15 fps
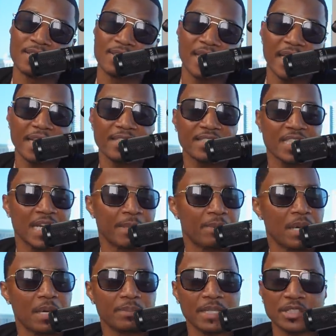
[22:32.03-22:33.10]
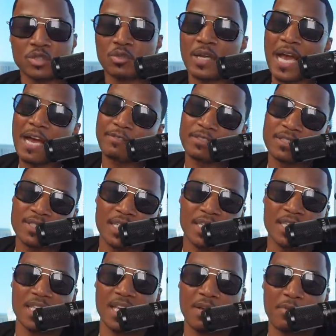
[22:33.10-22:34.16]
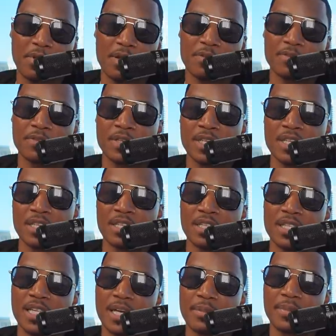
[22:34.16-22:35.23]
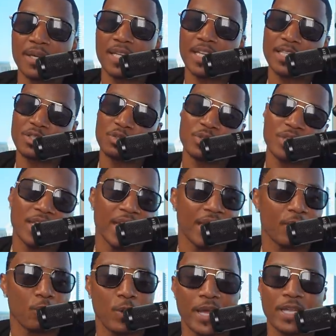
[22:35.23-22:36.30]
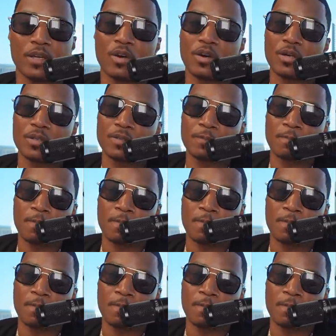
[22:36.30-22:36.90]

Things come up that you have to take care of. You know what I mean? That you can't wait on.